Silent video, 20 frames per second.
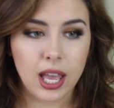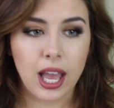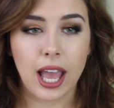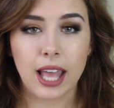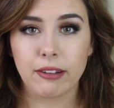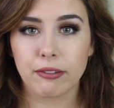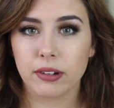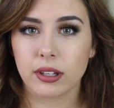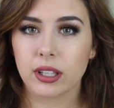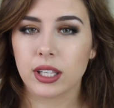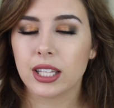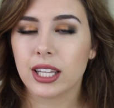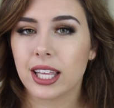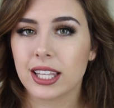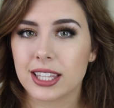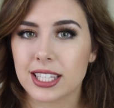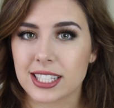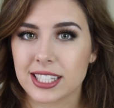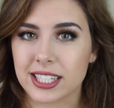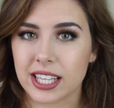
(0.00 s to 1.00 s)
I really
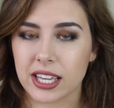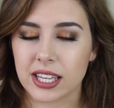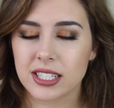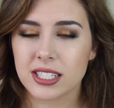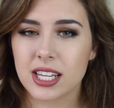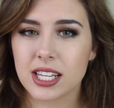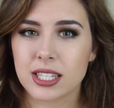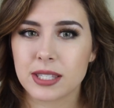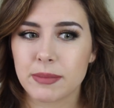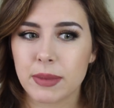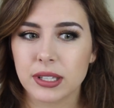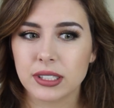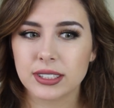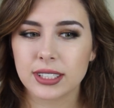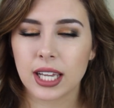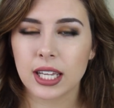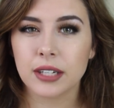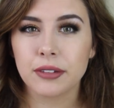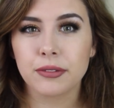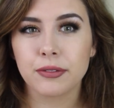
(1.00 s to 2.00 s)
like the scent. It smells
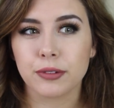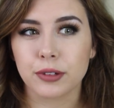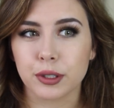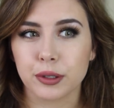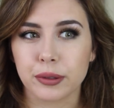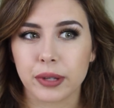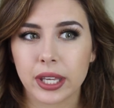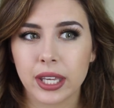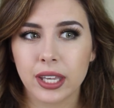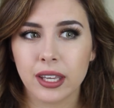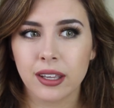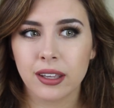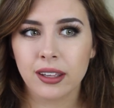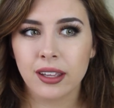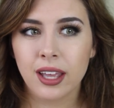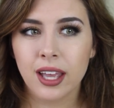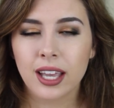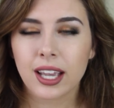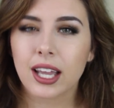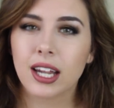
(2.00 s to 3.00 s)
kind of fruity,
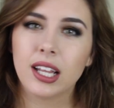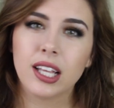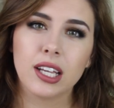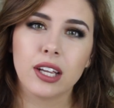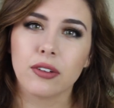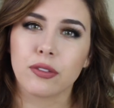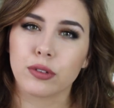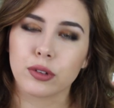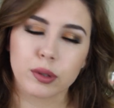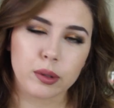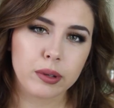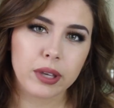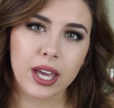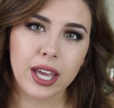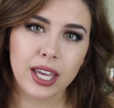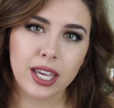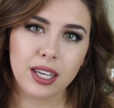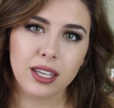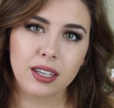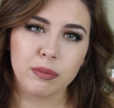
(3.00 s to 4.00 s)
kind of like a
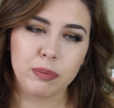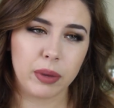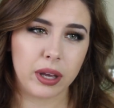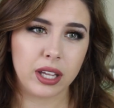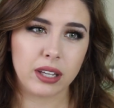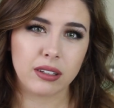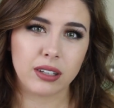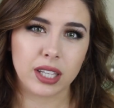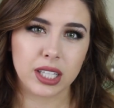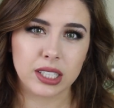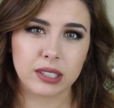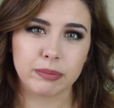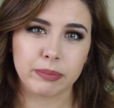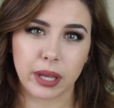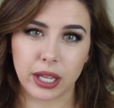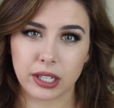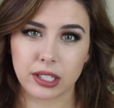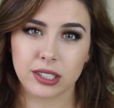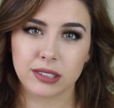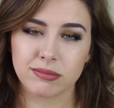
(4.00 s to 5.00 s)
fruitcake, but like
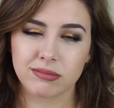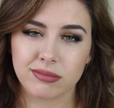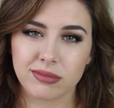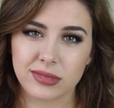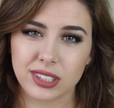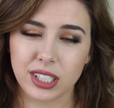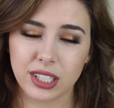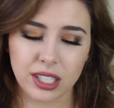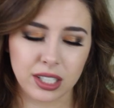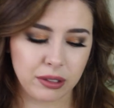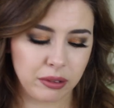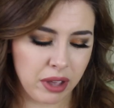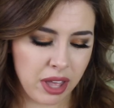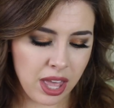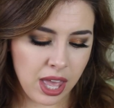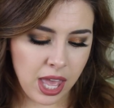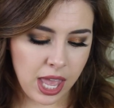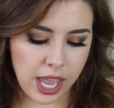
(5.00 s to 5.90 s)
better, you know?